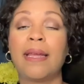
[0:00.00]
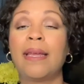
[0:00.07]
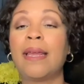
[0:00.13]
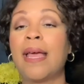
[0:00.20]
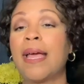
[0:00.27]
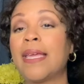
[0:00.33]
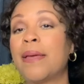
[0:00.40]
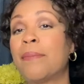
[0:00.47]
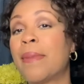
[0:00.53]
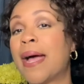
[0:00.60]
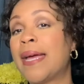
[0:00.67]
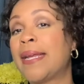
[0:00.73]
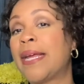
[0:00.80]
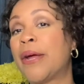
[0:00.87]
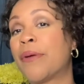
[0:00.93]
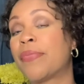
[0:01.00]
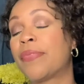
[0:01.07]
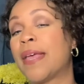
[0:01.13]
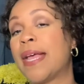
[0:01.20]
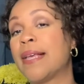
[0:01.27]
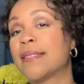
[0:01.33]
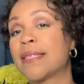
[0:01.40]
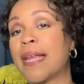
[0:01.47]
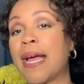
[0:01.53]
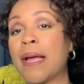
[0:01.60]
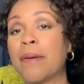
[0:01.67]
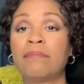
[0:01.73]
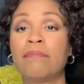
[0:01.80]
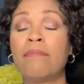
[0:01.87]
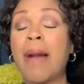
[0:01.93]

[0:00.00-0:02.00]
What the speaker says: Now, you might hear things like,